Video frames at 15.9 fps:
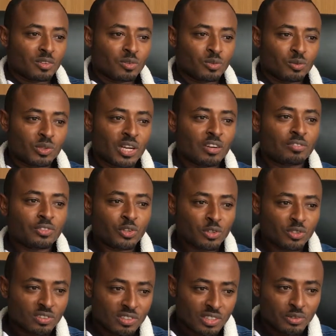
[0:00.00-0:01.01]
We have
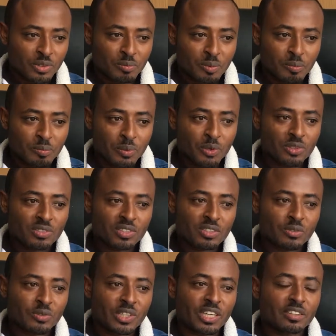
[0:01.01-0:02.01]
roads that we're
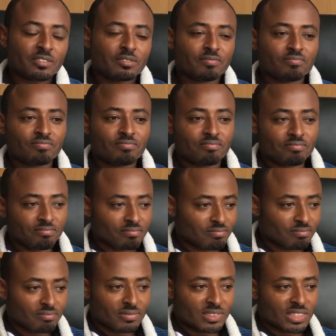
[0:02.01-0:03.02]
proposing. We have,
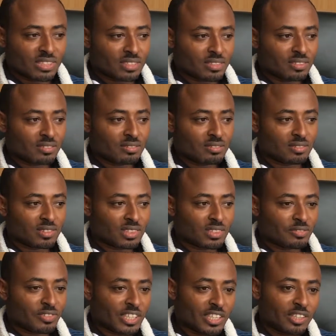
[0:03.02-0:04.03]

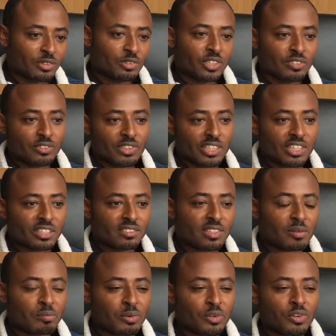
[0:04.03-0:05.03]
if I could give you an
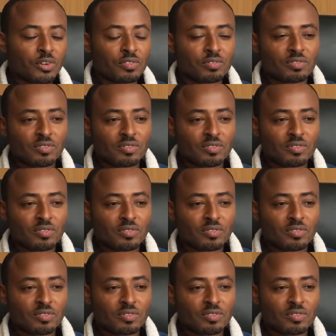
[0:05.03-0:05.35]
example